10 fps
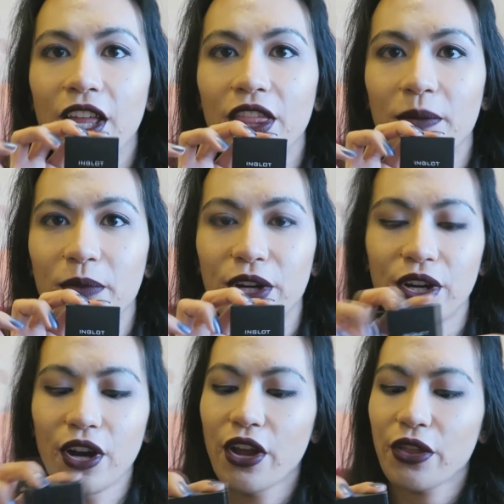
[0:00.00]

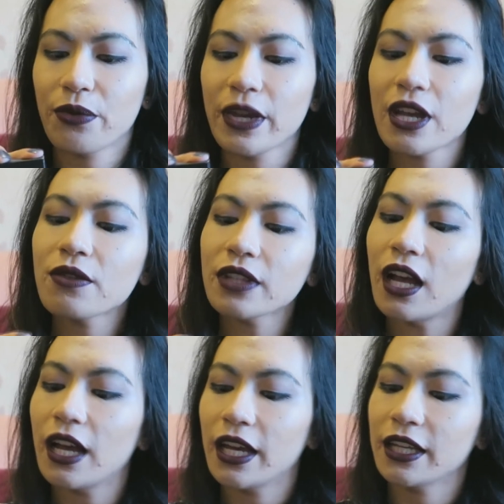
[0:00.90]
number
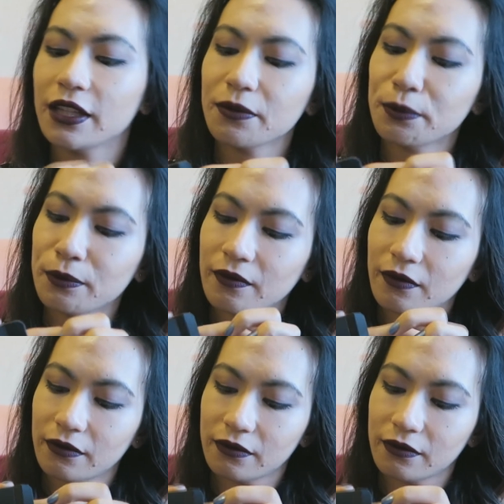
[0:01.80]
309,